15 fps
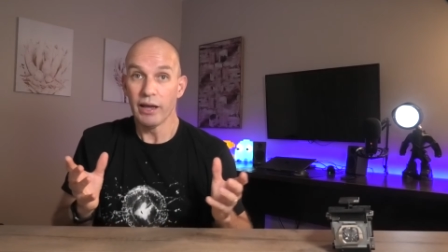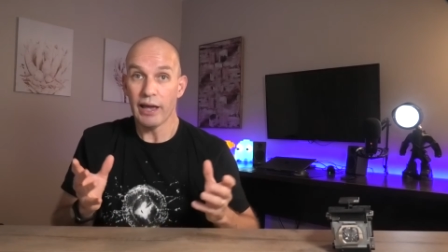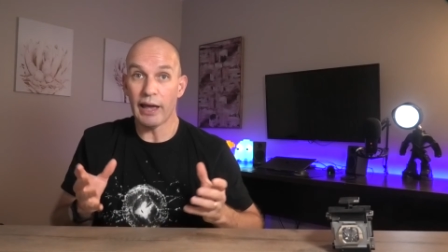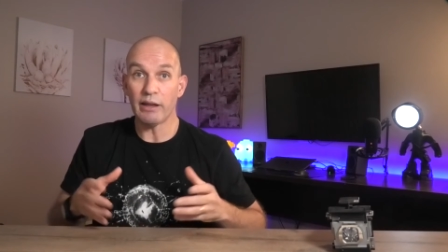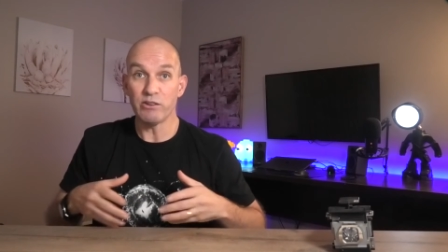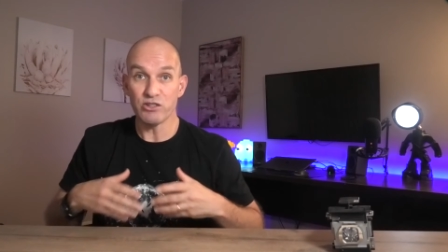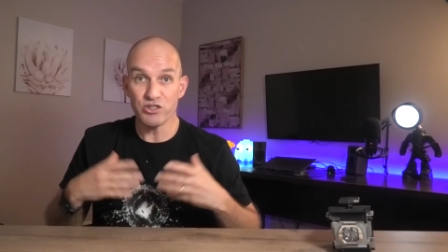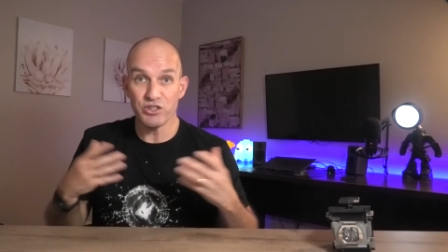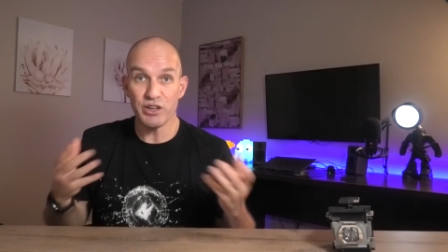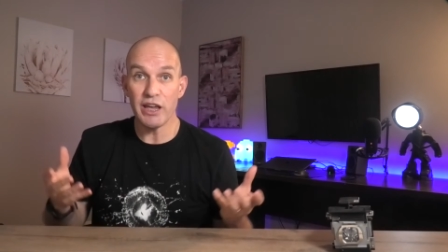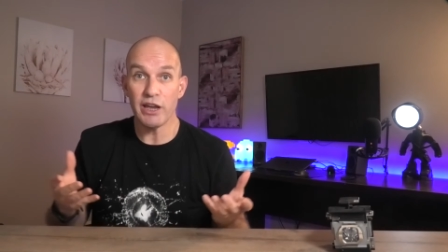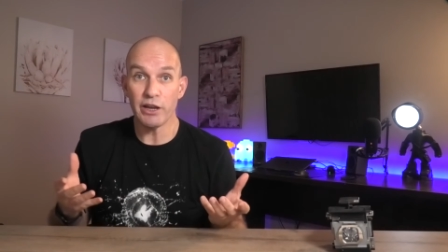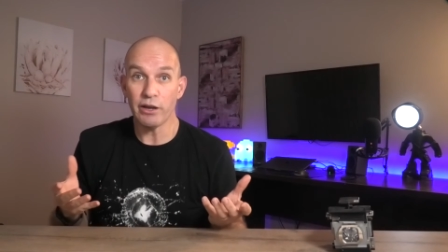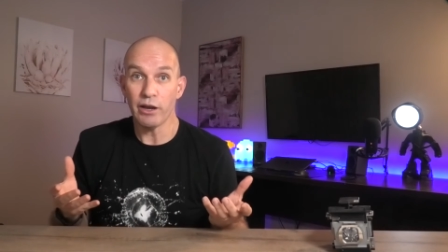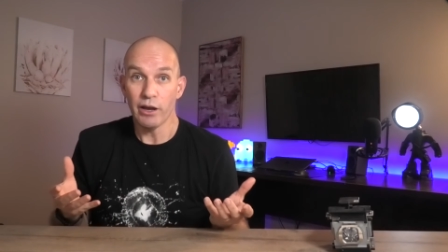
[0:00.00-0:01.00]
and
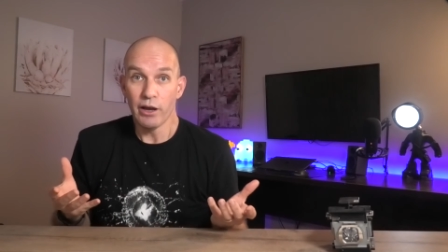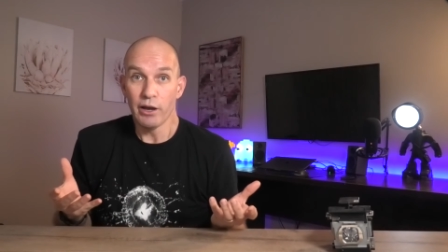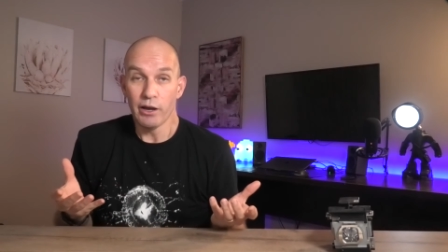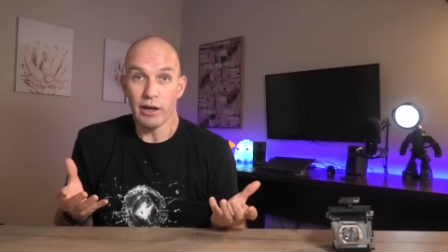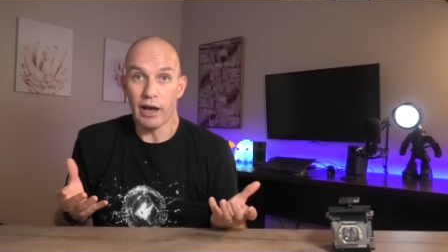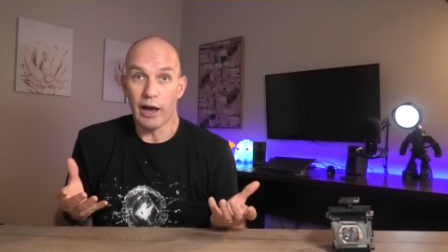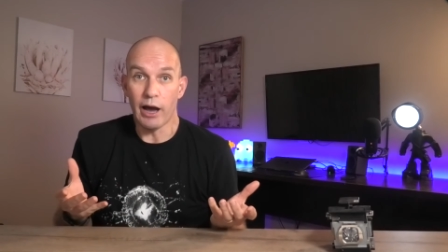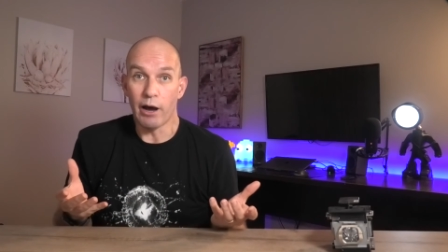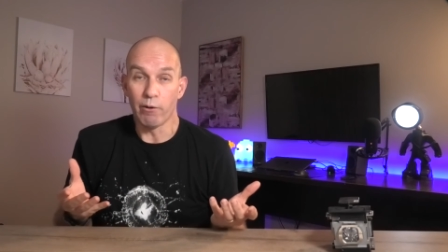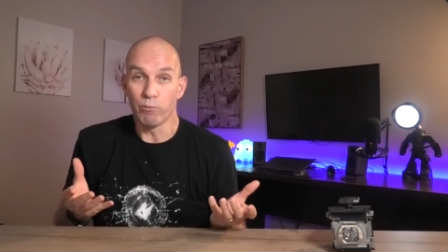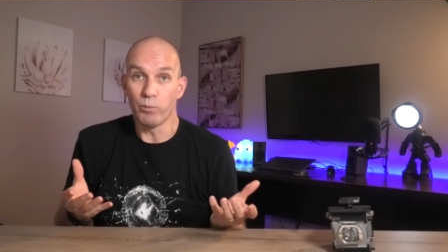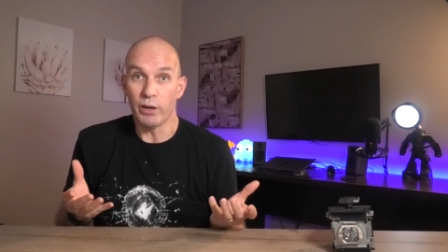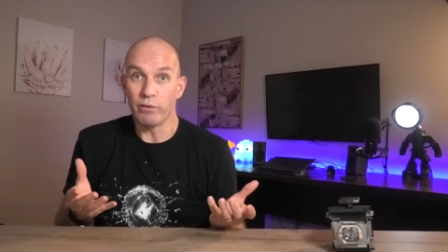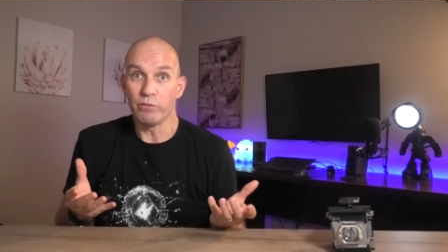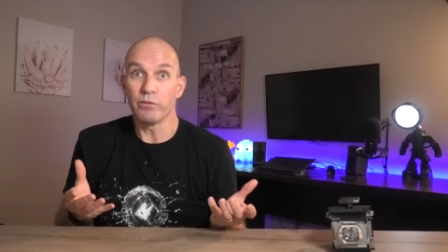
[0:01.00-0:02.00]
share uh,
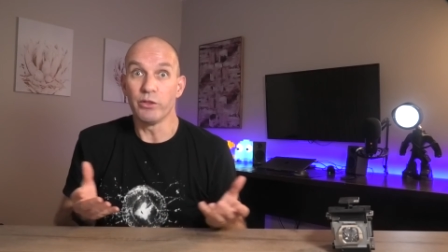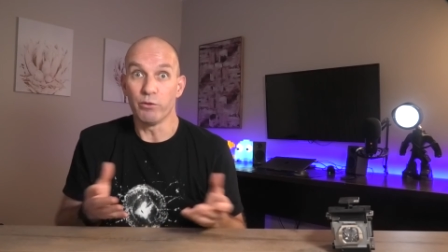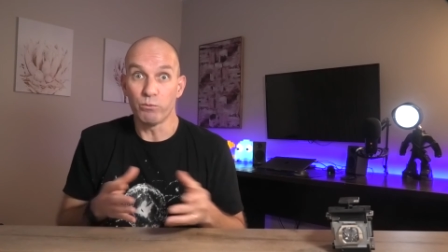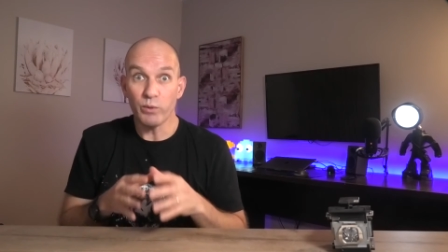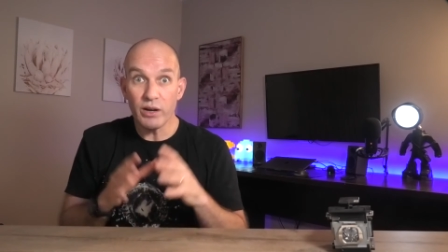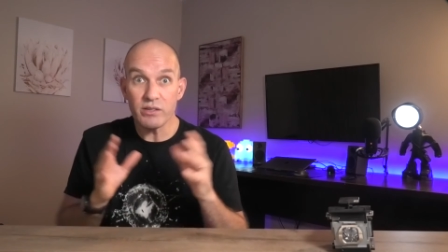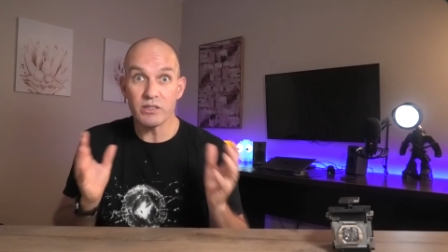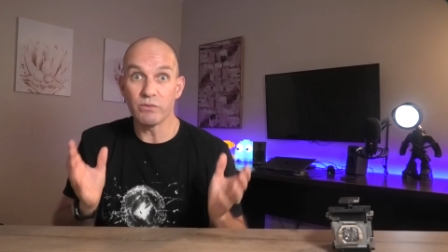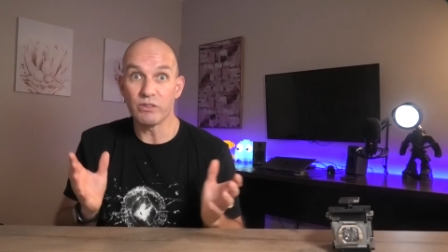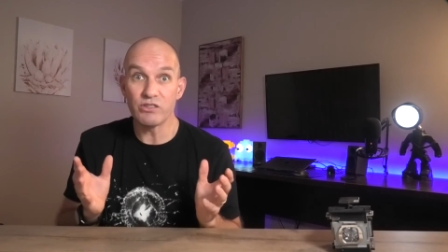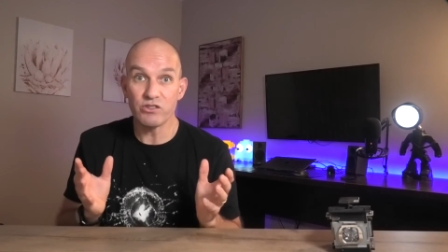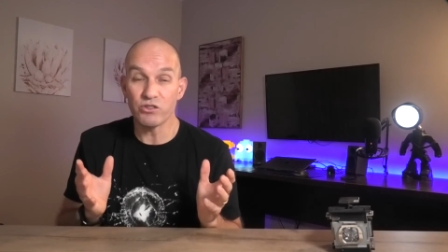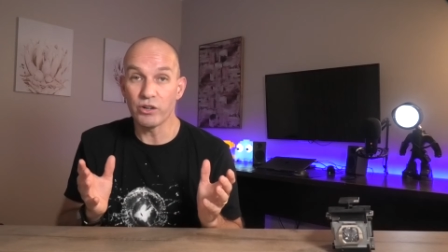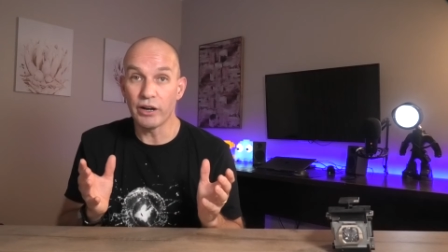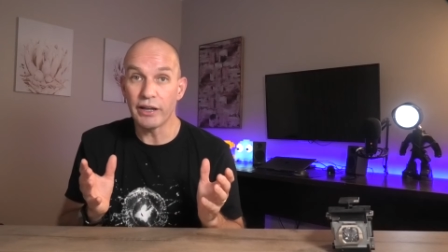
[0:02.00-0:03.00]
with the rest of
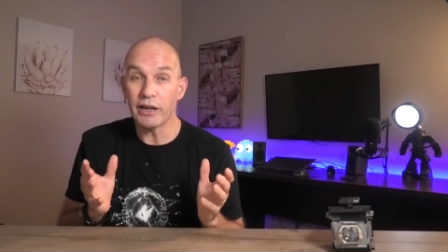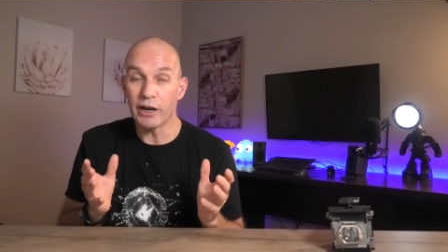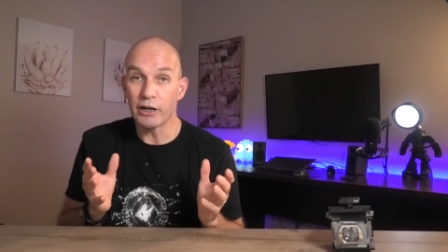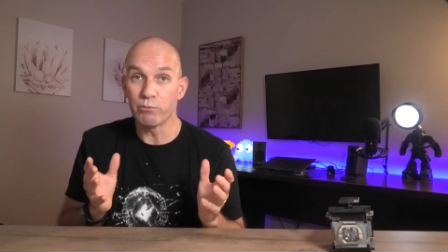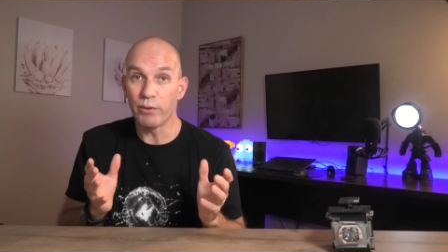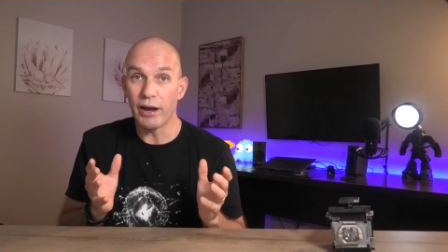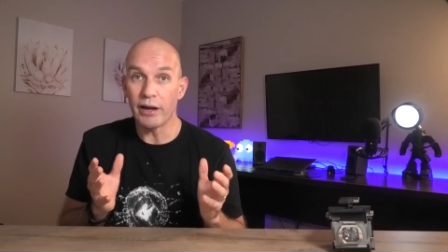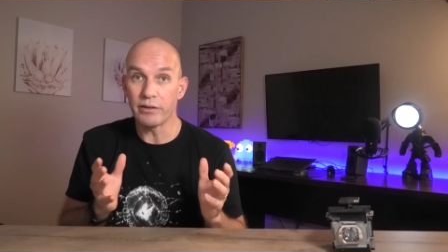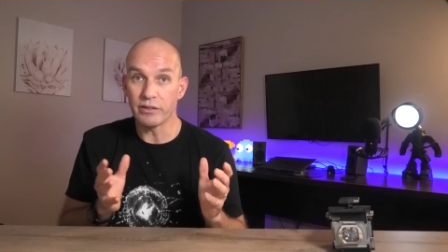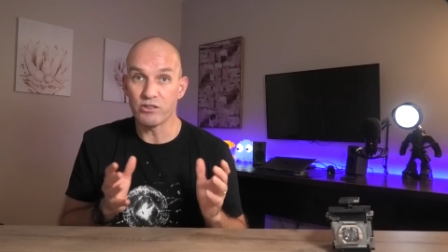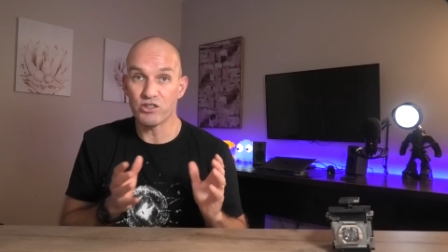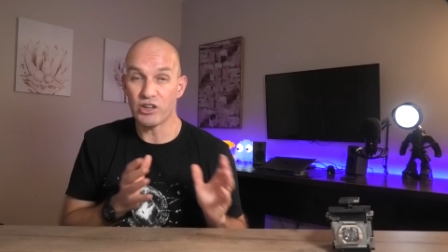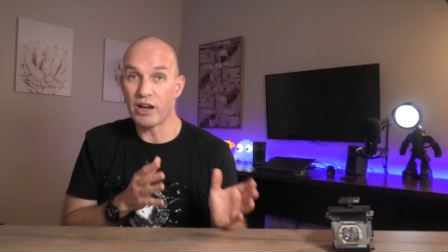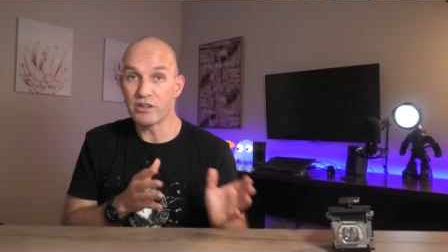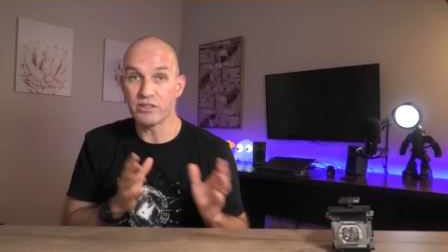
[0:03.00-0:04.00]
Australia around a
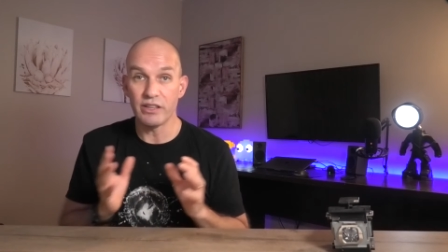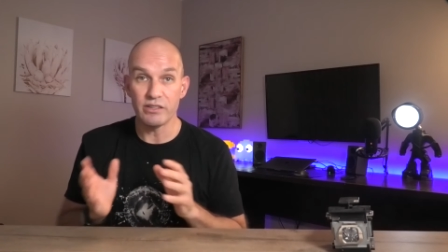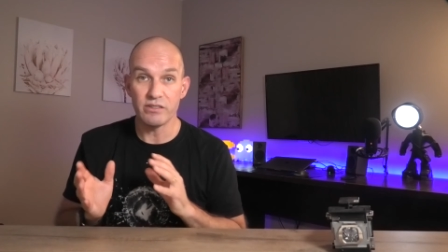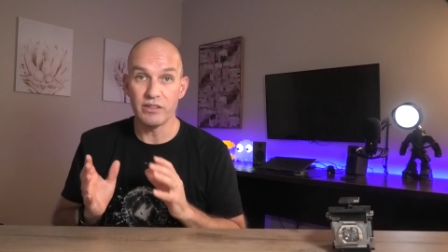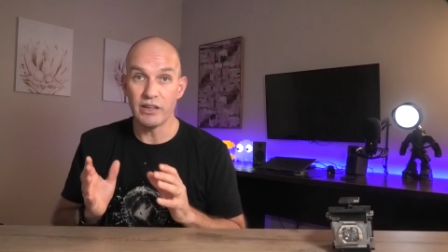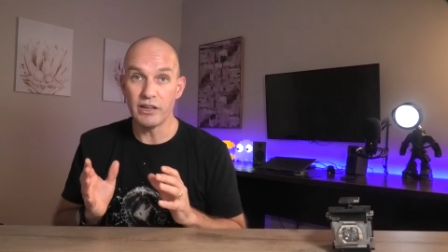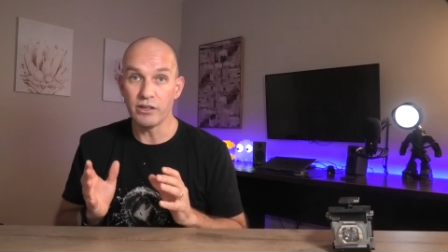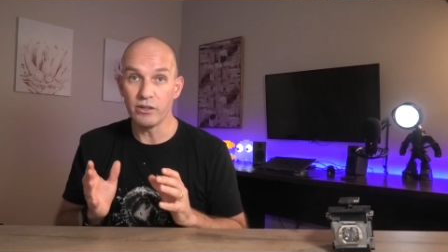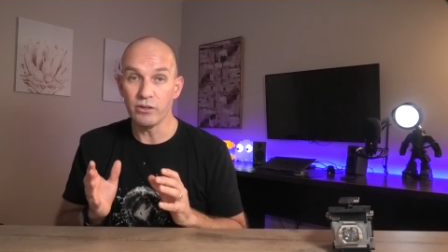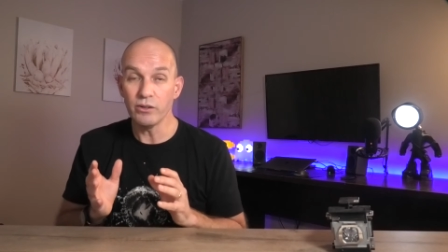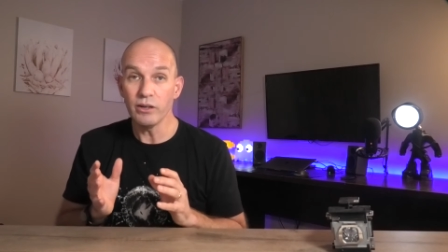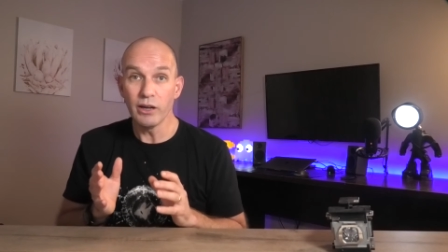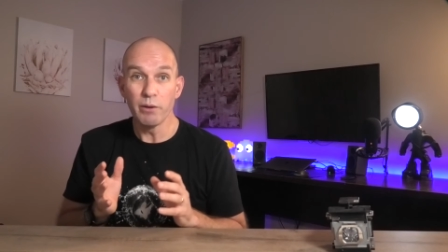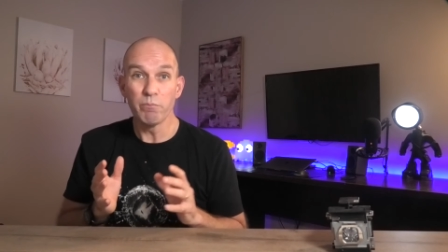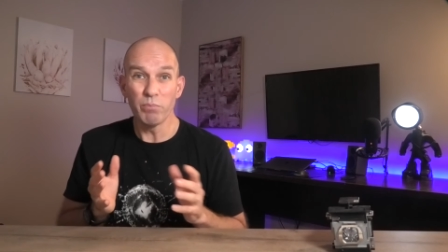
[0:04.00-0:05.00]
charger that's near
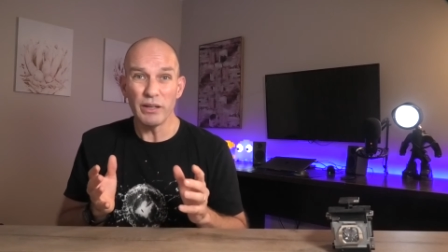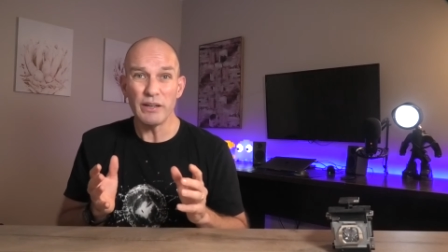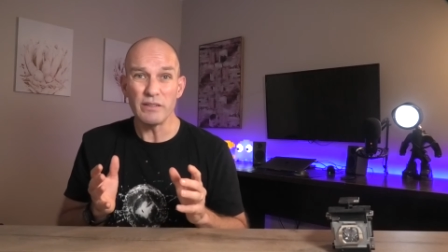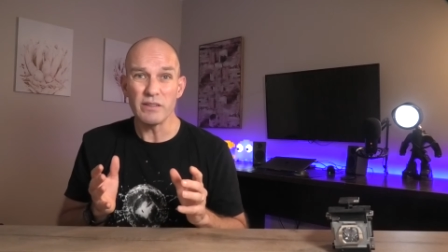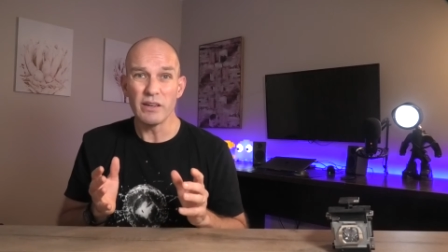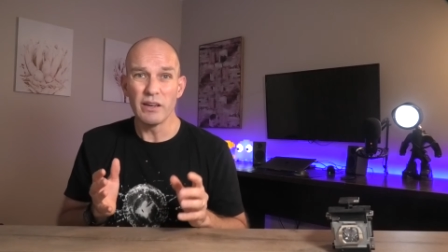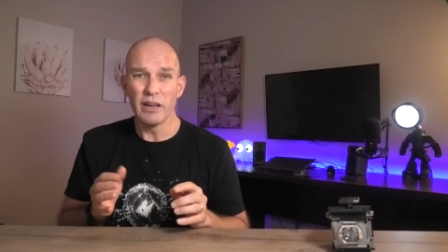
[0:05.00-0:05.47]
you, please